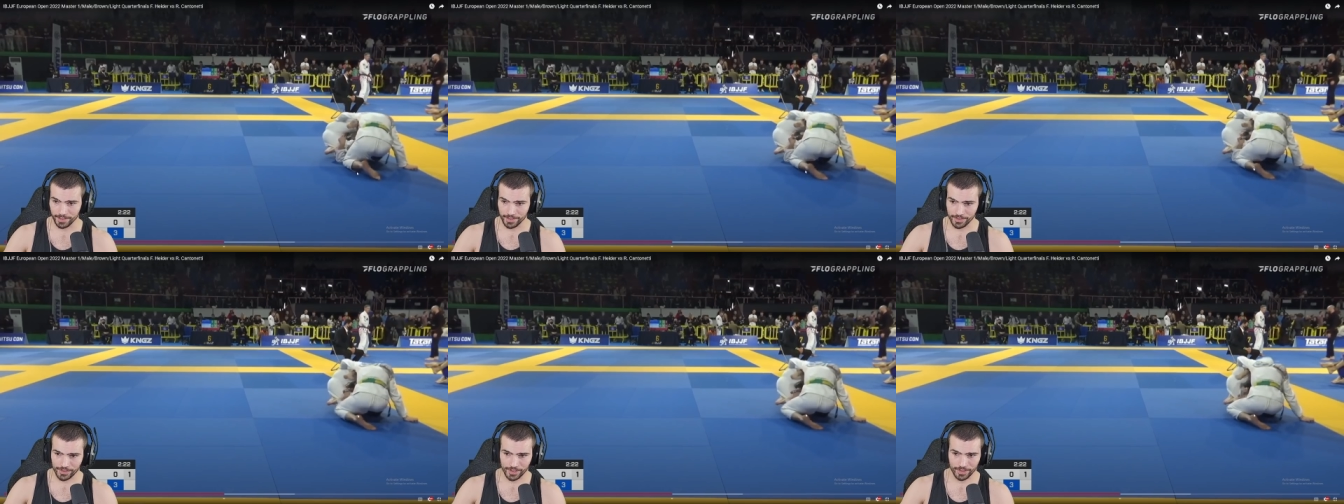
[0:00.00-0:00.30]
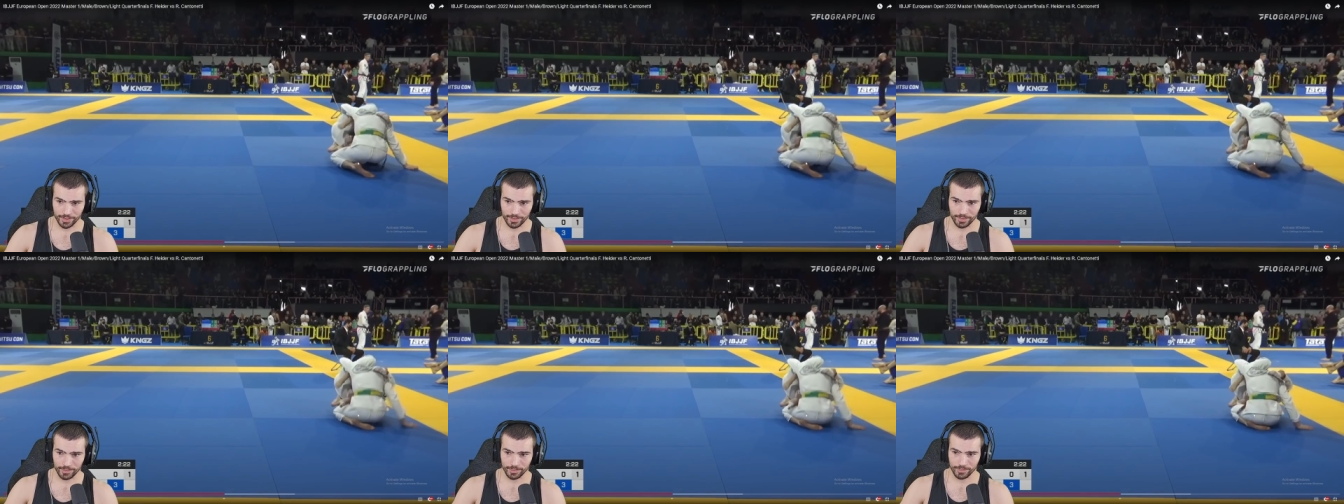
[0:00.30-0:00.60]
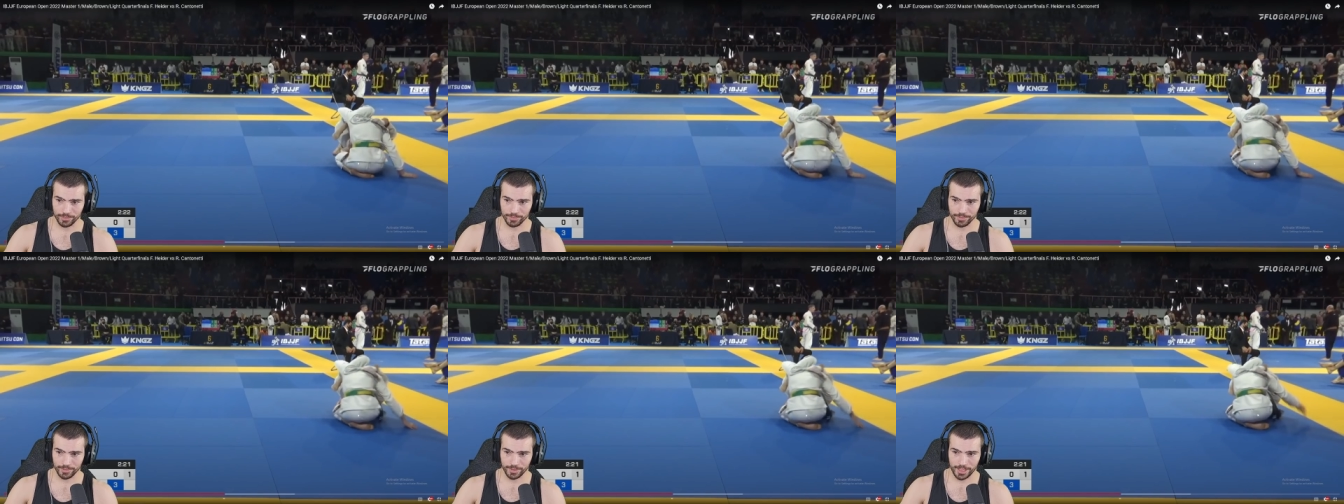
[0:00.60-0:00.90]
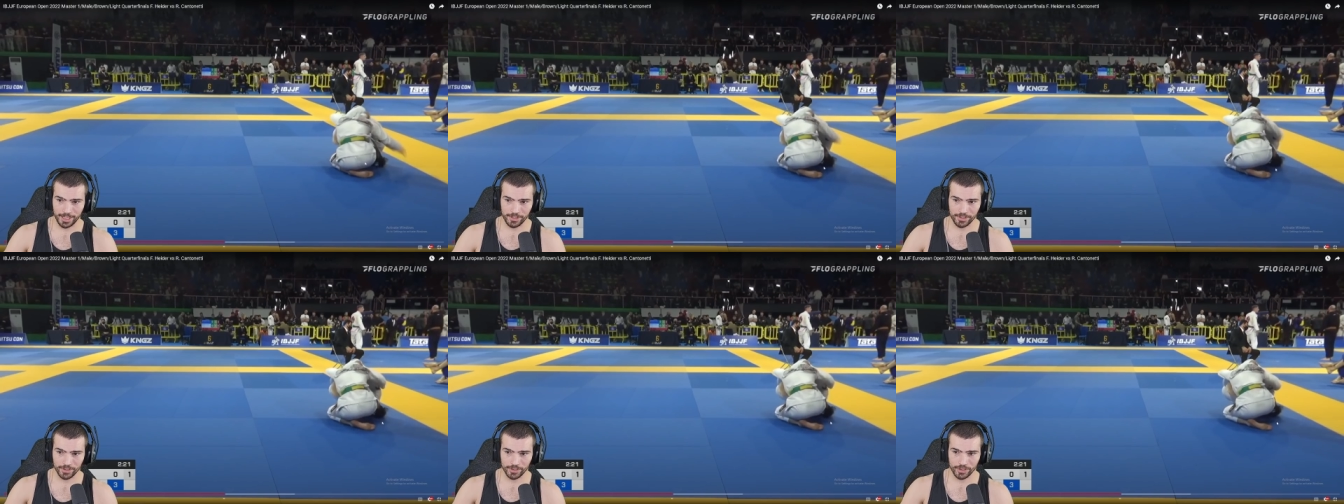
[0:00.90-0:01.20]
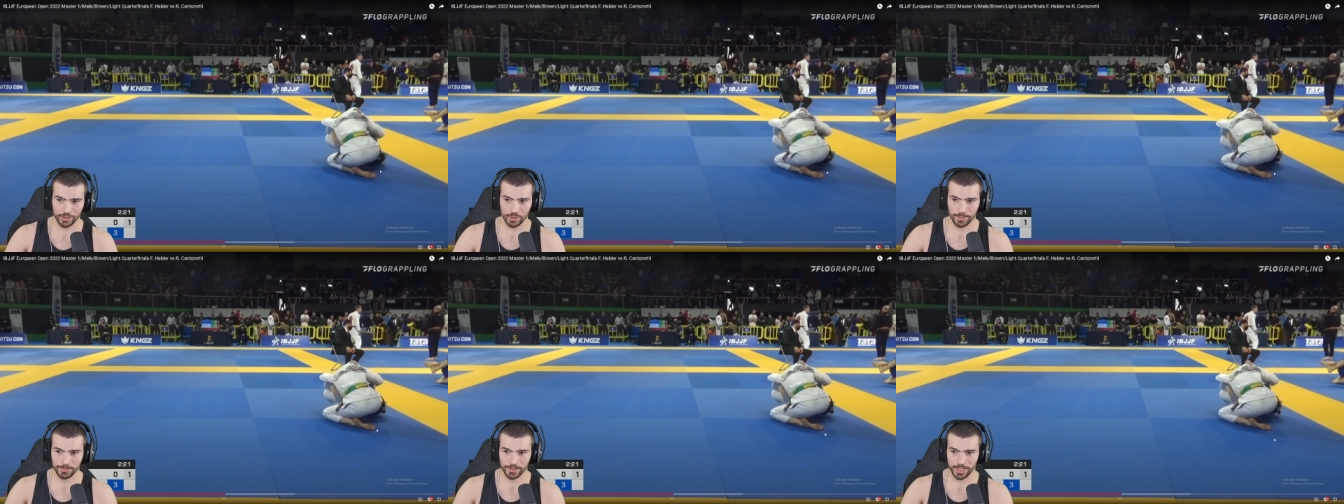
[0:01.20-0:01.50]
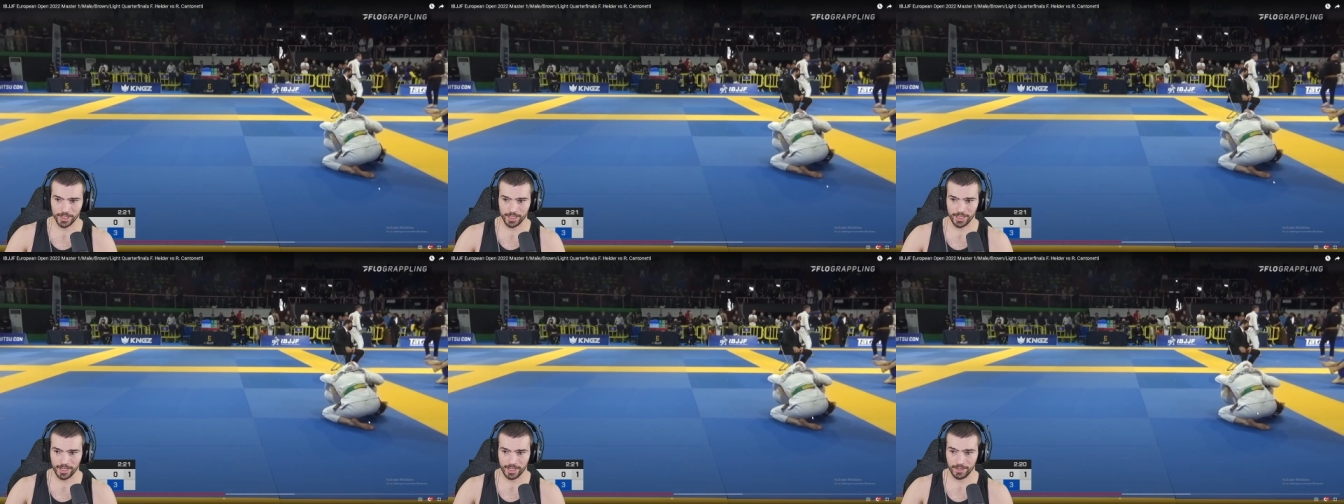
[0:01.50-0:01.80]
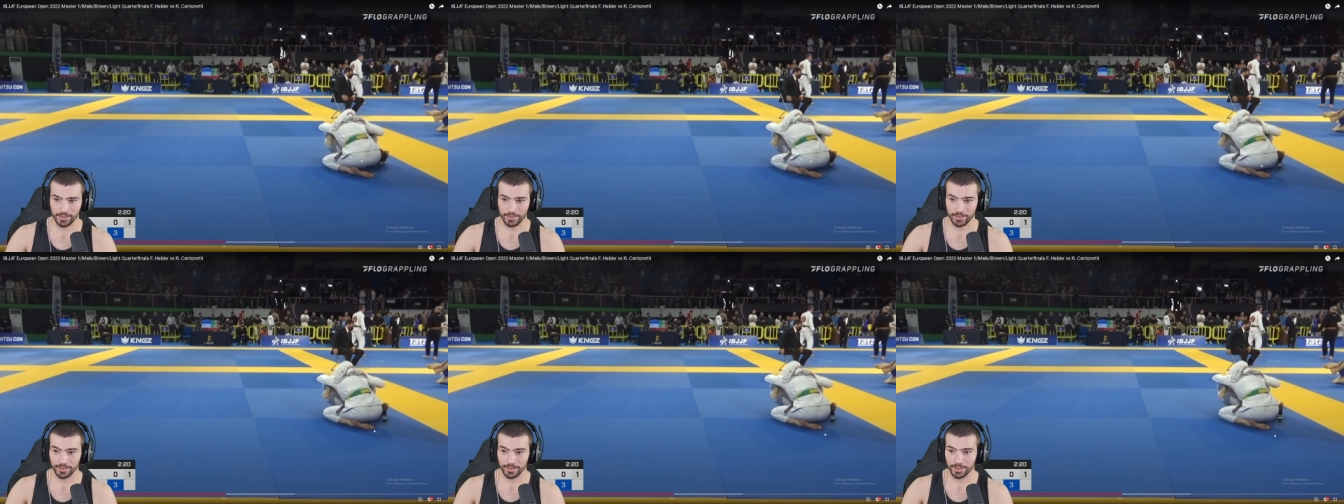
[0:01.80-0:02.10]
So he starts to go upside
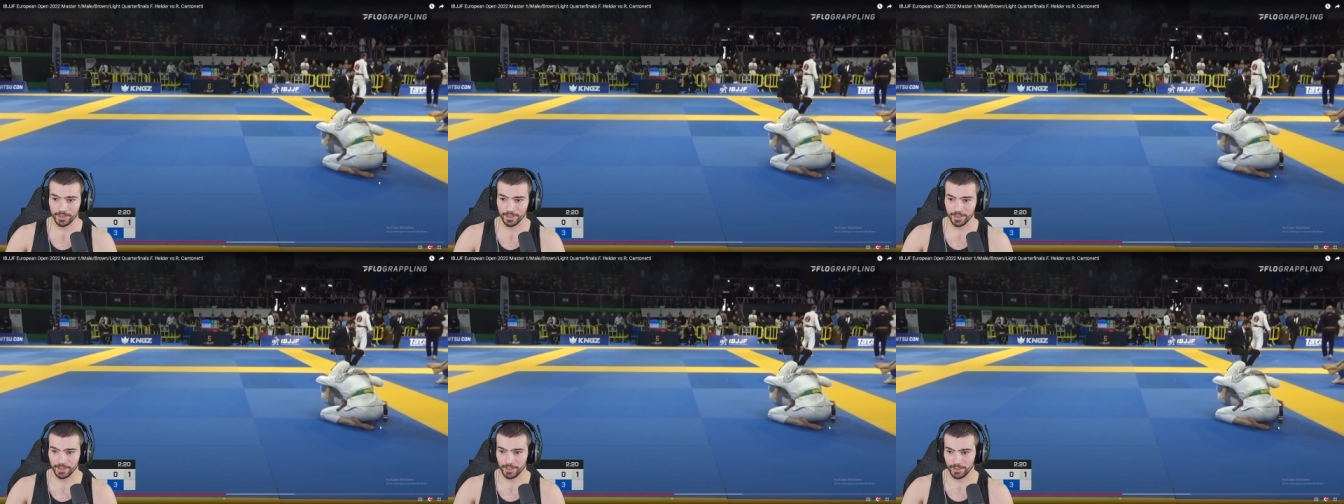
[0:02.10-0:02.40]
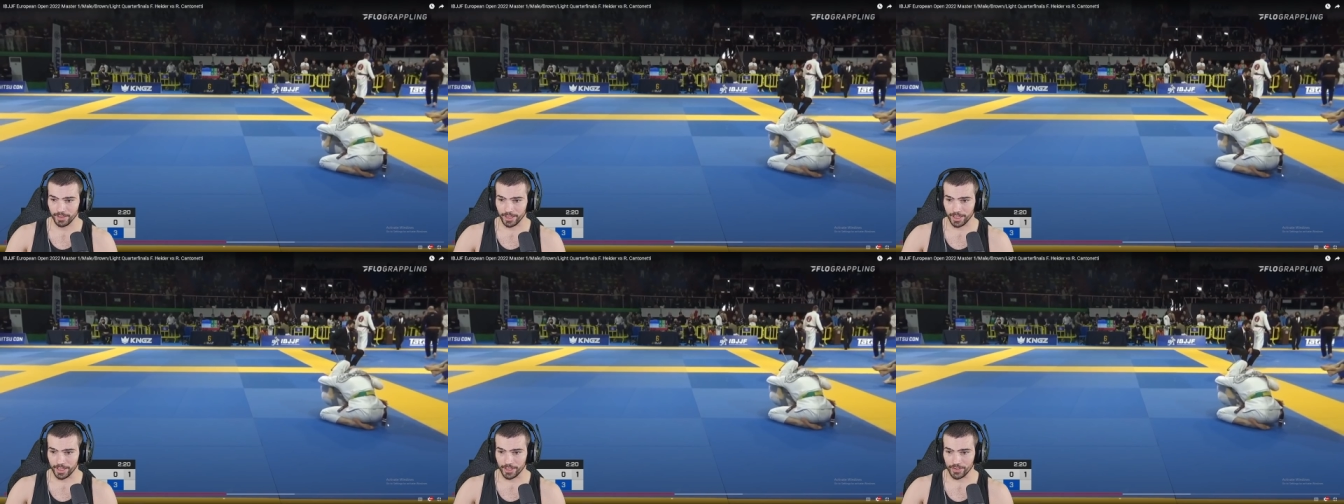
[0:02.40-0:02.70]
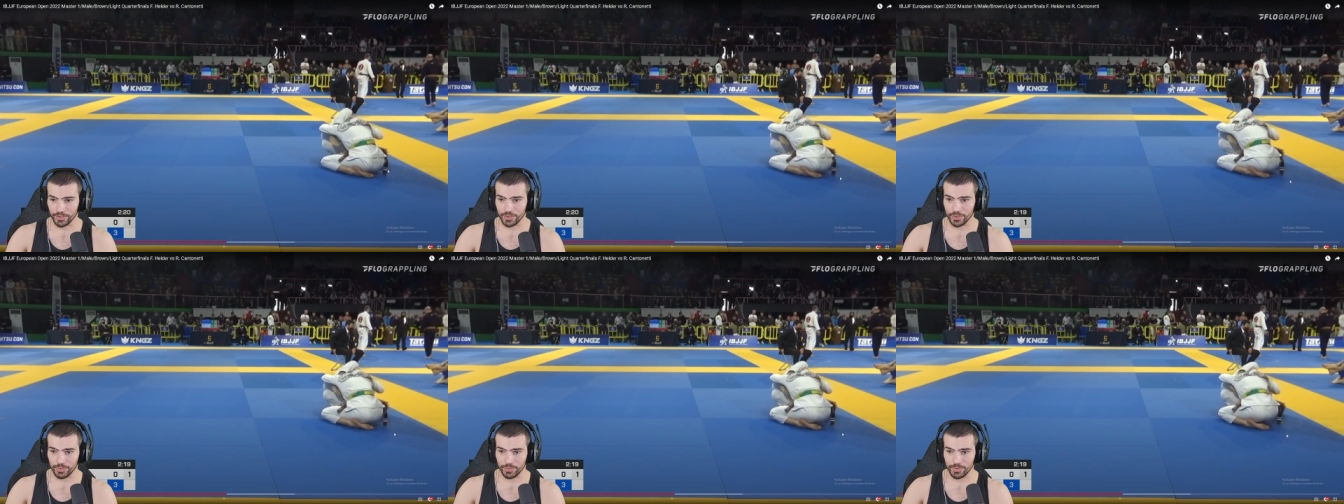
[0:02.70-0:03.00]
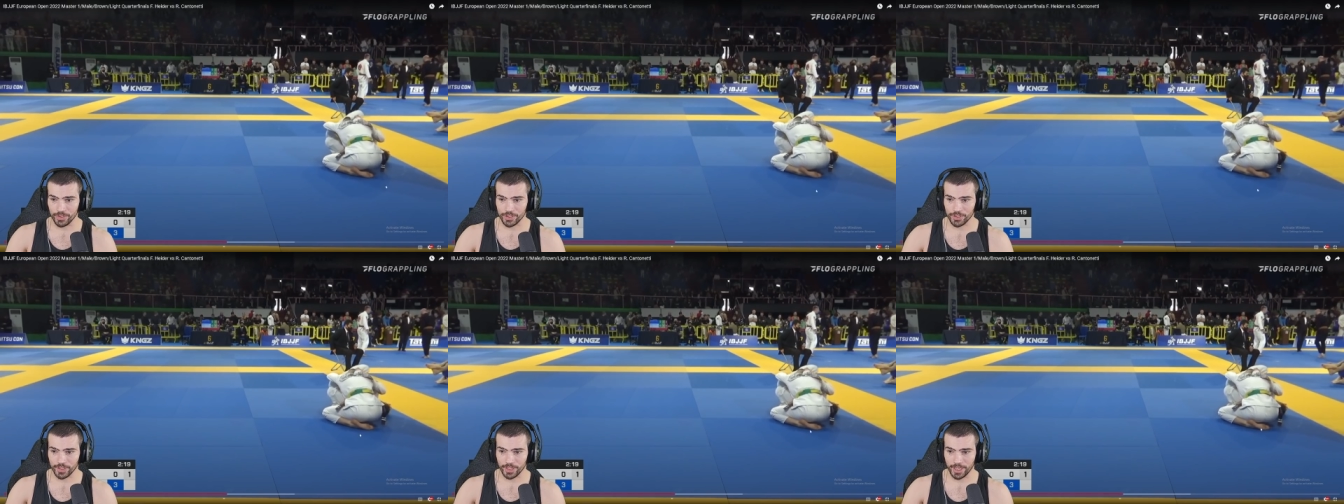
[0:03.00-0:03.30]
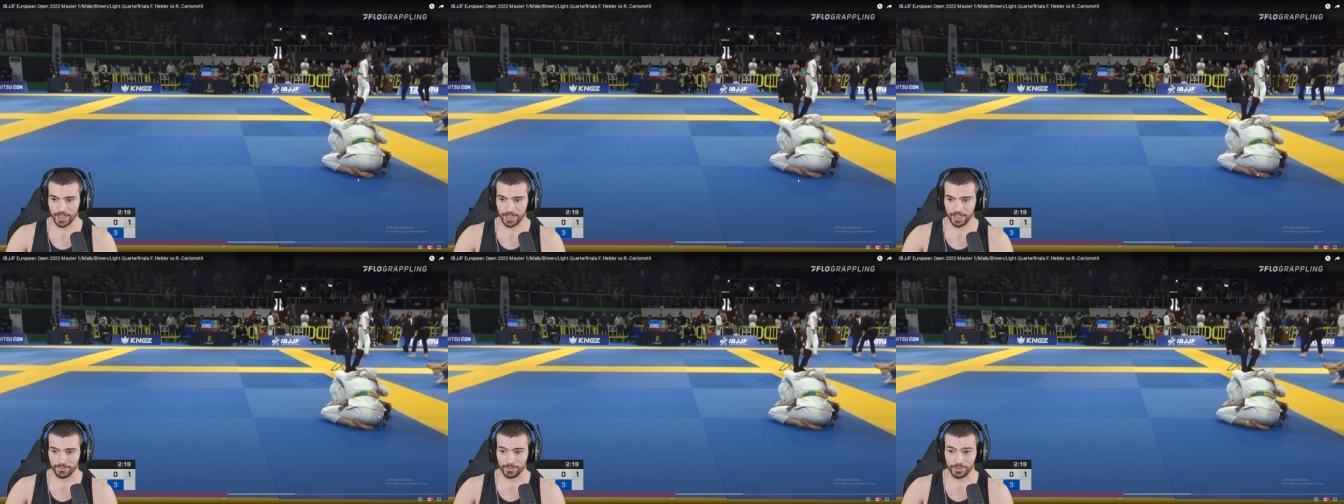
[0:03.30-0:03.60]
down, and you just kind of